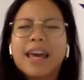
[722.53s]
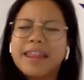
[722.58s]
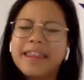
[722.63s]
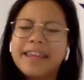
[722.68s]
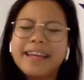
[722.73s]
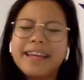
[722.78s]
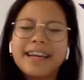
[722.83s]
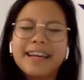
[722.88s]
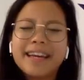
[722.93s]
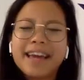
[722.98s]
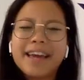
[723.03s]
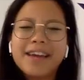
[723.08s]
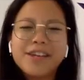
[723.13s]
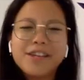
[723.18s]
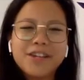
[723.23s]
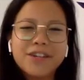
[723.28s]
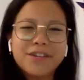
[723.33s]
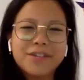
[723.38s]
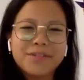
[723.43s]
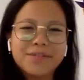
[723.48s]
I think I
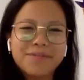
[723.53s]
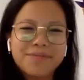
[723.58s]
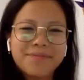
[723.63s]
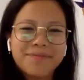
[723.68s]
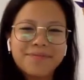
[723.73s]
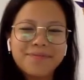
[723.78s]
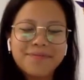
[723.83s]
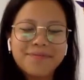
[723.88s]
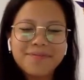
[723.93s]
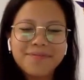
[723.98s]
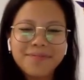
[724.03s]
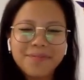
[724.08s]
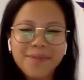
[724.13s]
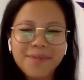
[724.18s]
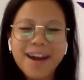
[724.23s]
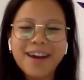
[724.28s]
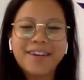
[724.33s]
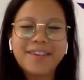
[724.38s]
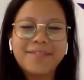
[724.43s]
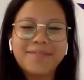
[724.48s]
can too.
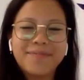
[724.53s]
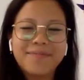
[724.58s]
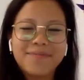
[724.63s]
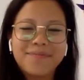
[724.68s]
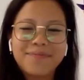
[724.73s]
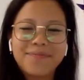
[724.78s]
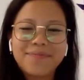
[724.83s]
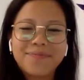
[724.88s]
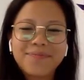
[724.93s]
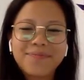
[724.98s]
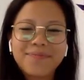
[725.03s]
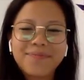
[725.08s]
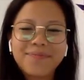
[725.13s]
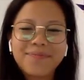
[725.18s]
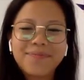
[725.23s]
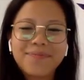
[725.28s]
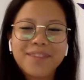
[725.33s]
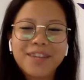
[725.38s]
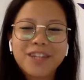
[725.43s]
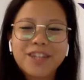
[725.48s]
Wow.
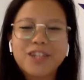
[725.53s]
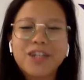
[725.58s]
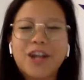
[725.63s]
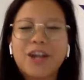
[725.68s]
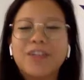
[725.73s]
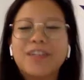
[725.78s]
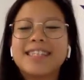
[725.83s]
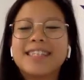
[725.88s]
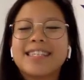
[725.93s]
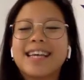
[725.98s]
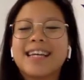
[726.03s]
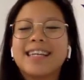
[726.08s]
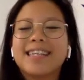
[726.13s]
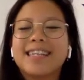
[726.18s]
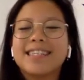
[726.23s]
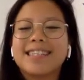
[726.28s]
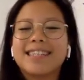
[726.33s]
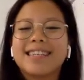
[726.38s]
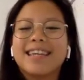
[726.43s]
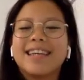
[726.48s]
Charlotte
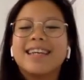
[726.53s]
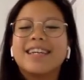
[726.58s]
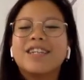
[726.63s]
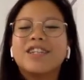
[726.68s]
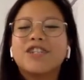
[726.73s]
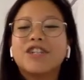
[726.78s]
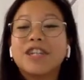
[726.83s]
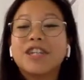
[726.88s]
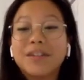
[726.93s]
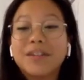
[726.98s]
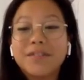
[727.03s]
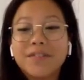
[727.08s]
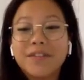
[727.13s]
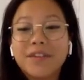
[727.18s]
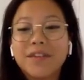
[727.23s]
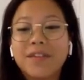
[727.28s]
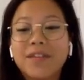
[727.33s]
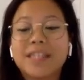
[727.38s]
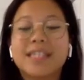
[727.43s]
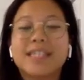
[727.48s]
says she can
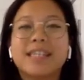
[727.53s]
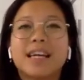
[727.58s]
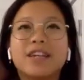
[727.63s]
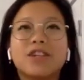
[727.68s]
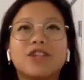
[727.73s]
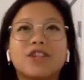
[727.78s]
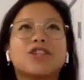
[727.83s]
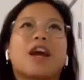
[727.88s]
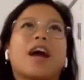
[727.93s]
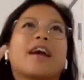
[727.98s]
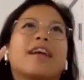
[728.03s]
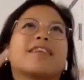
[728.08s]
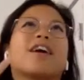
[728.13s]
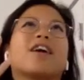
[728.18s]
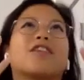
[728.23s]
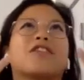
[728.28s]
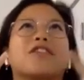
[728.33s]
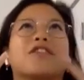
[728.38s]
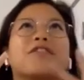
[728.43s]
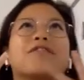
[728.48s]
feel the sunshine
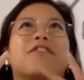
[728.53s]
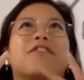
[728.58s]
on